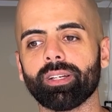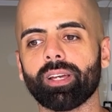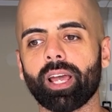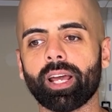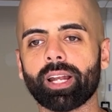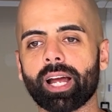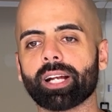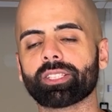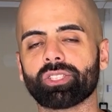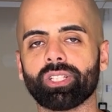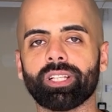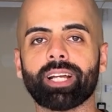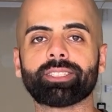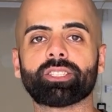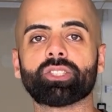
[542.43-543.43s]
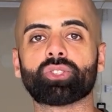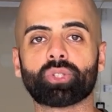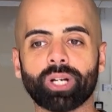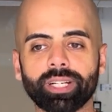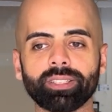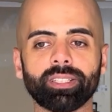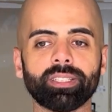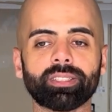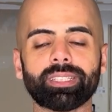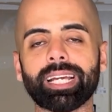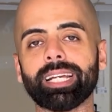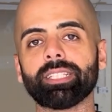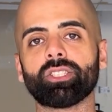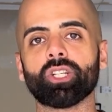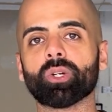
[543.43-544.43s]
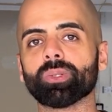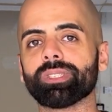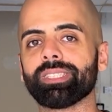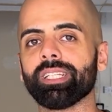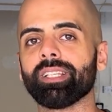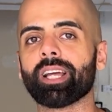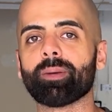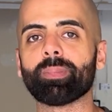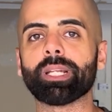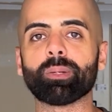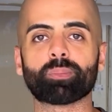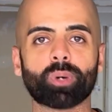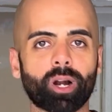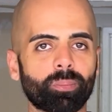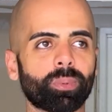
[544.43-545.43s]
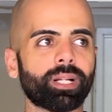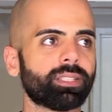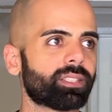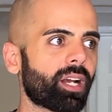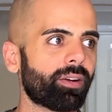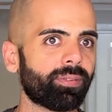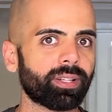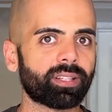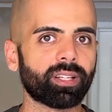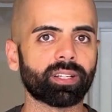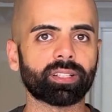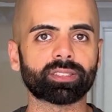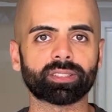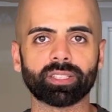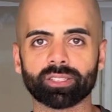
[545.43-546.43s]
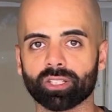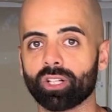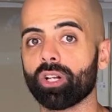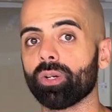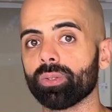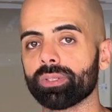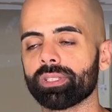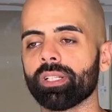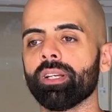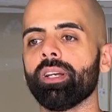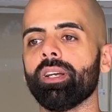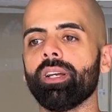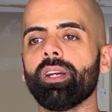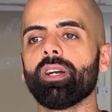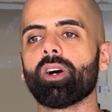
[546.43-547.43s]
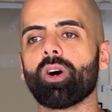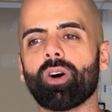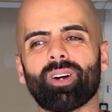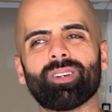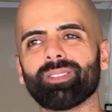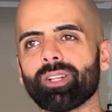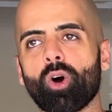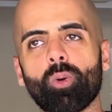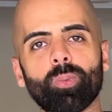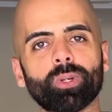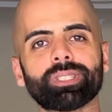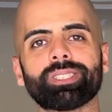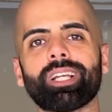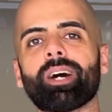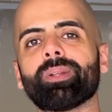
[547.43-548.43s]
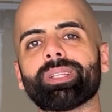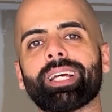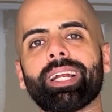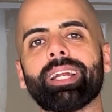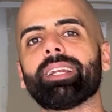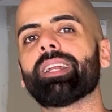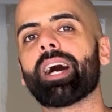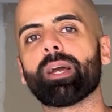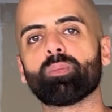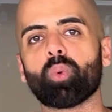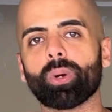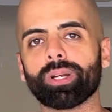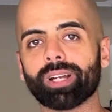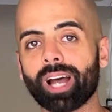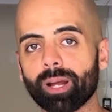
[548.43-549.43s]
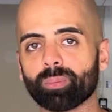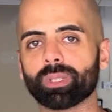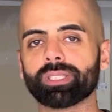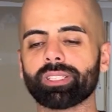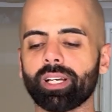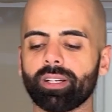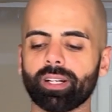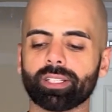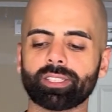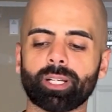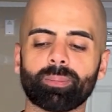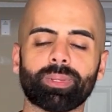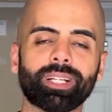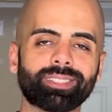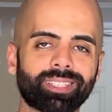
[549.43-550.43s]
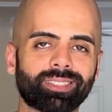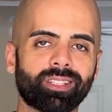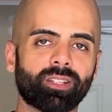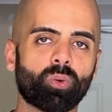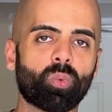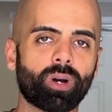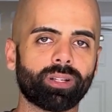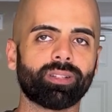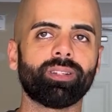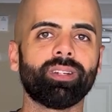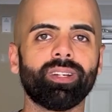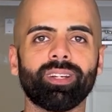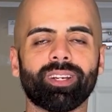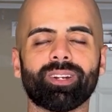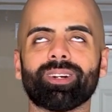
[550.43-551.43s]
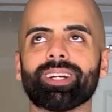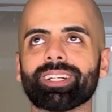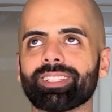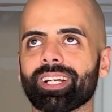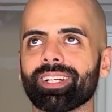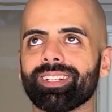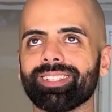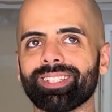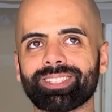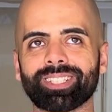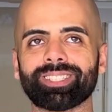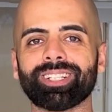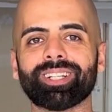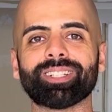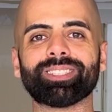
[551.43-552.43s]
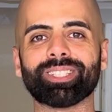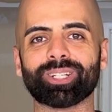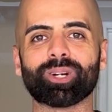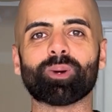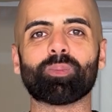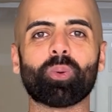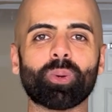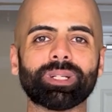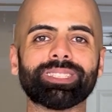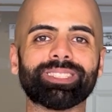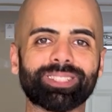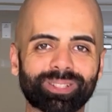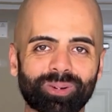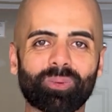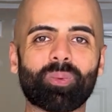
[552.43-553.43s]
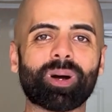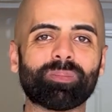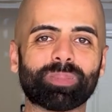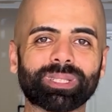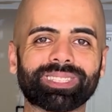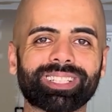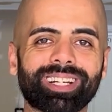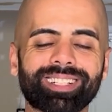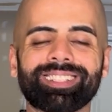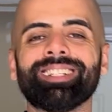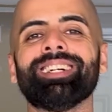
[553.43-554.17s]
And actually, that's a trend these days. You don't see that many prop blends. Everything is disclosed. Almost now 99.9%, except this is in the one, you know, this is in the 0.01%.